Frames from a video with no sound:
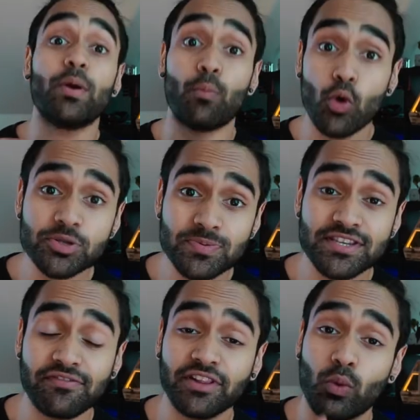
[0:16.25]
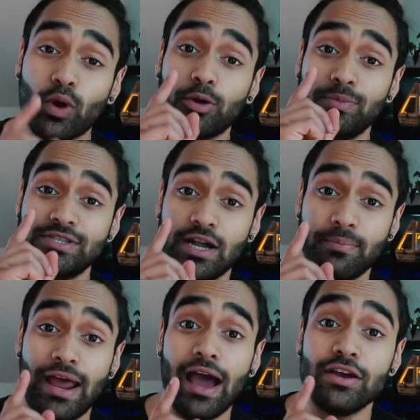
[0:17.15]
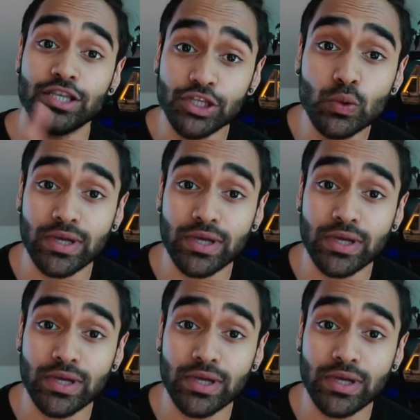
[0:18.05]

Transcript: But more specifically, we're gonna be talking about how you